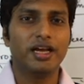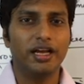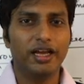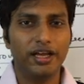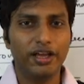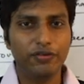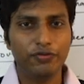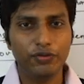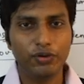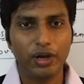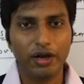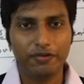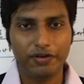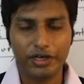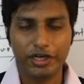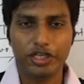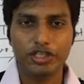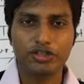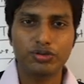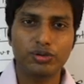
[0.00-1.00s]
if you have
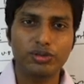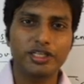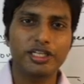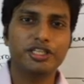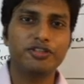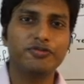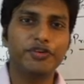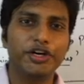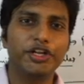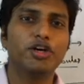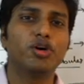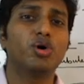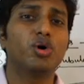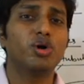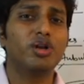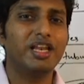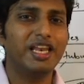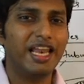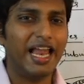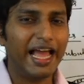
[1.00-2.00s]
understood this video,
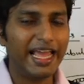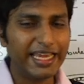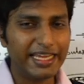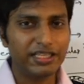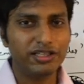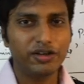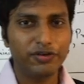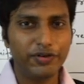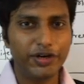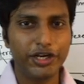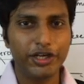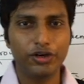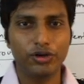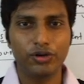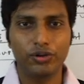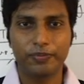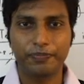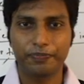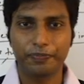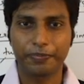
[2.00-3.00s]
like the
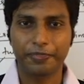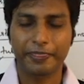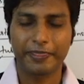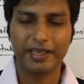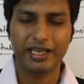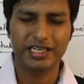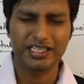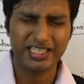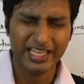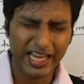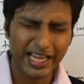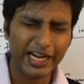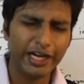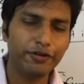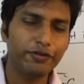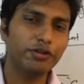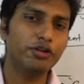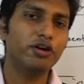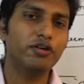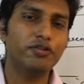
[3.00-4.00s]
video, share it
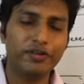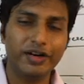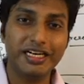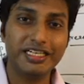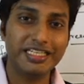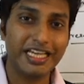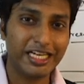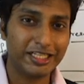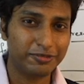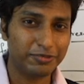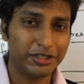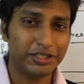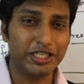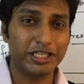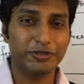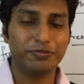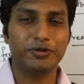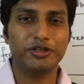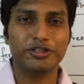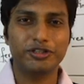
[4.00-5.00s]
with your friends as much
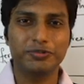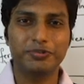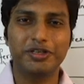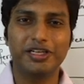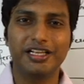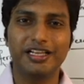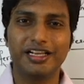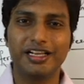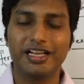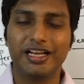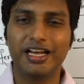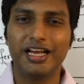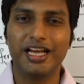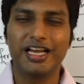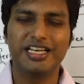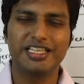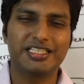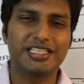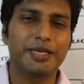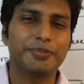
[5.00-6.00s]
as possible,
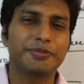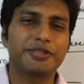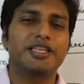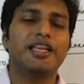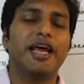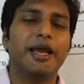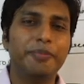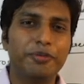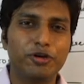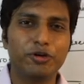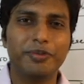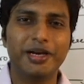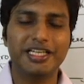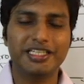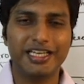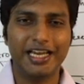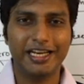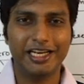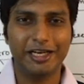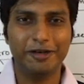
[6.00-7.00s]
subscribe to my
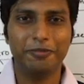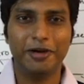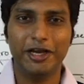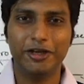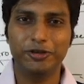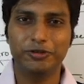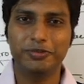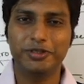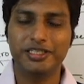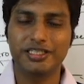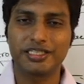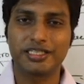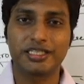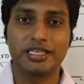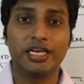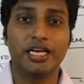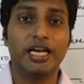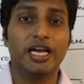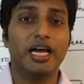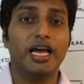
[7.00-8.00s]
channel BioBuzz,
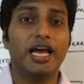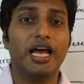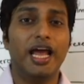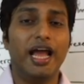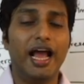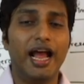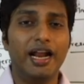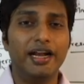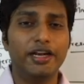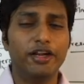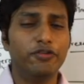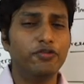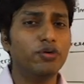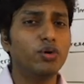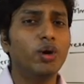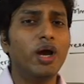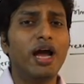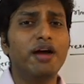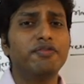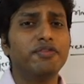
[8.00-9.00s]
and if you
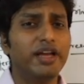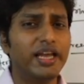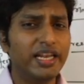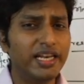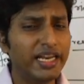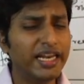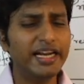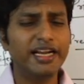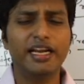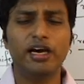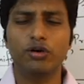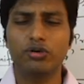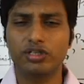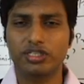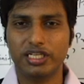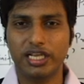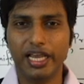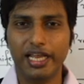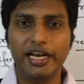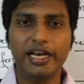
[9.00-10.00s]
have any doubts